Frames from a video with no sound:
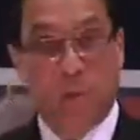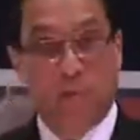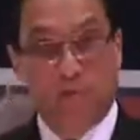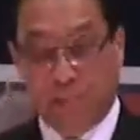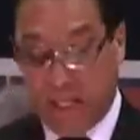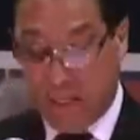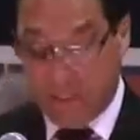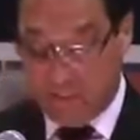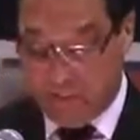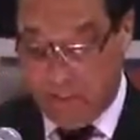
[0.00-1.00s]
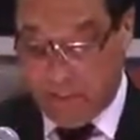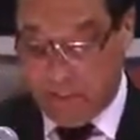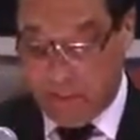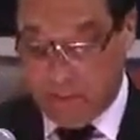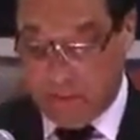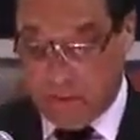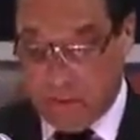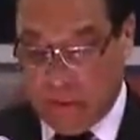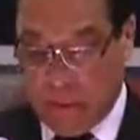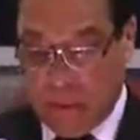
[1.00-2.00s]
We must aim to stamp it out,
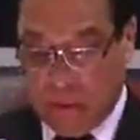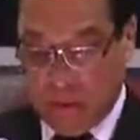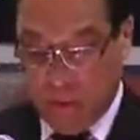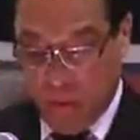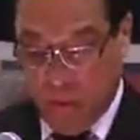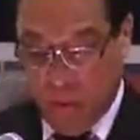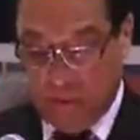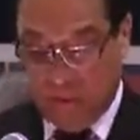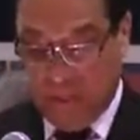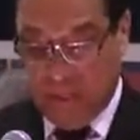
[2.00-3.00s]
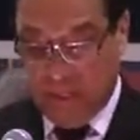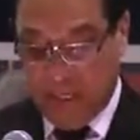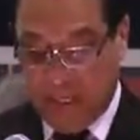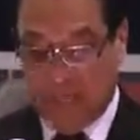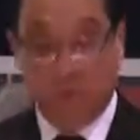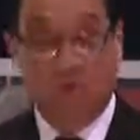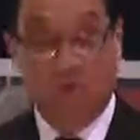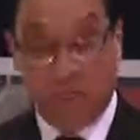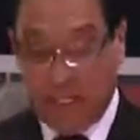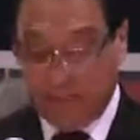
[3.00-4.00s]
do more to stem the inflow of
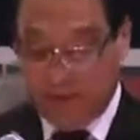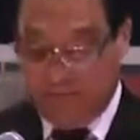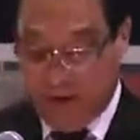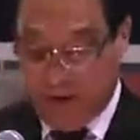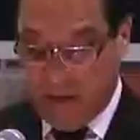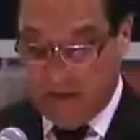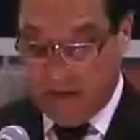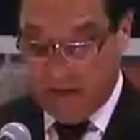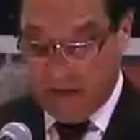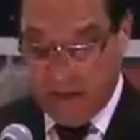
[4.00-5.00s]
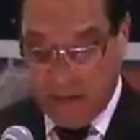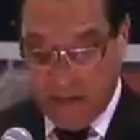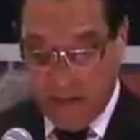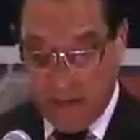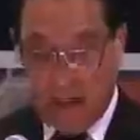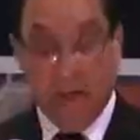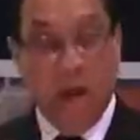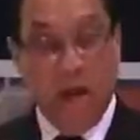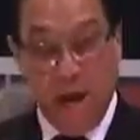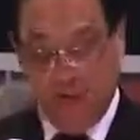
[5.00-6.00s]
unlicensed firearms to Cayman,
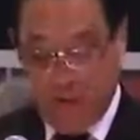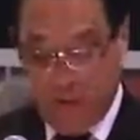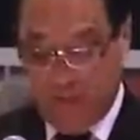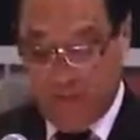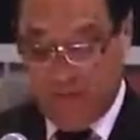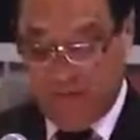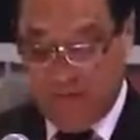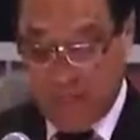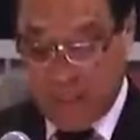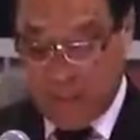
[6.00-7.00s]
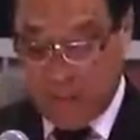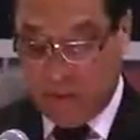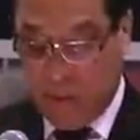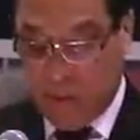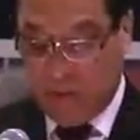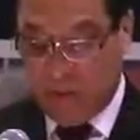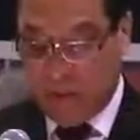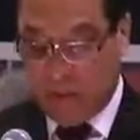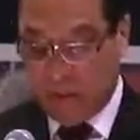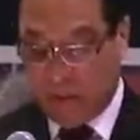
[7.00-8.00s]
and create an environment in which all
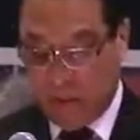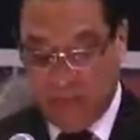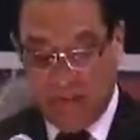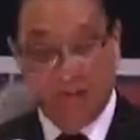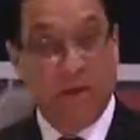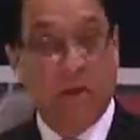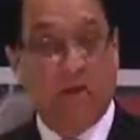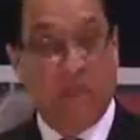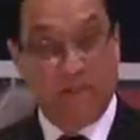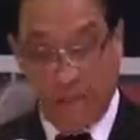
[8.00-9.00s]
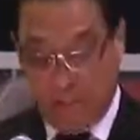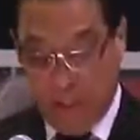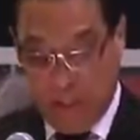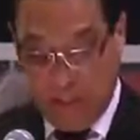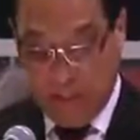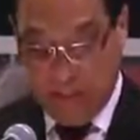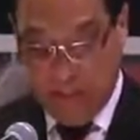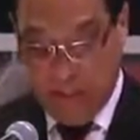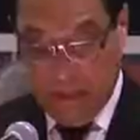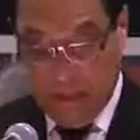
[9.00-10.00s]
criminals believe that they will be caught
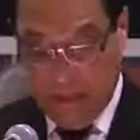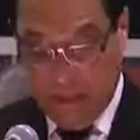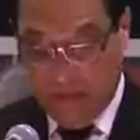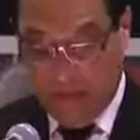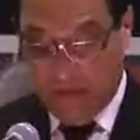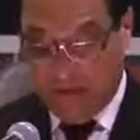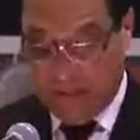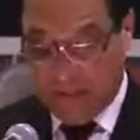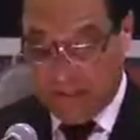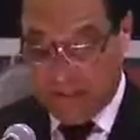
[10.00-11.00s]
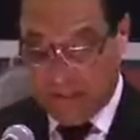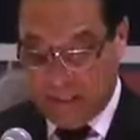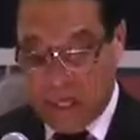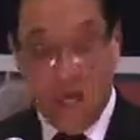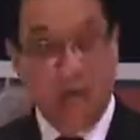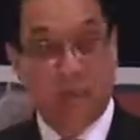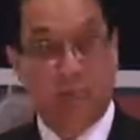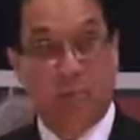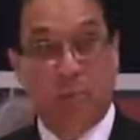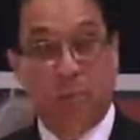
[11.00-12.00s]
if they commit offenses and
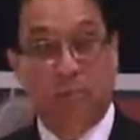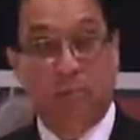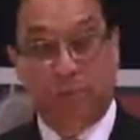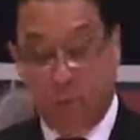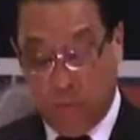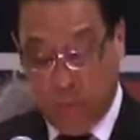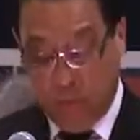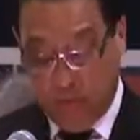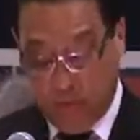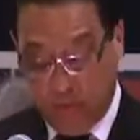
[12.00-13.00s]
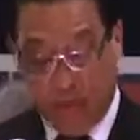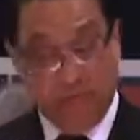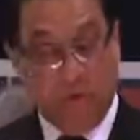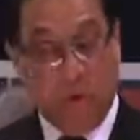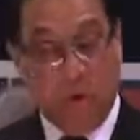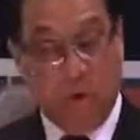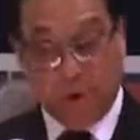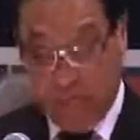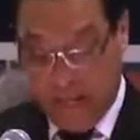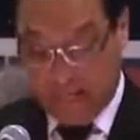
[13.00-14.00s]
that they will be put away for a
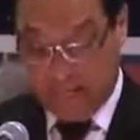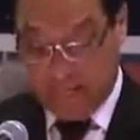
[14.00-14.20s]
long time.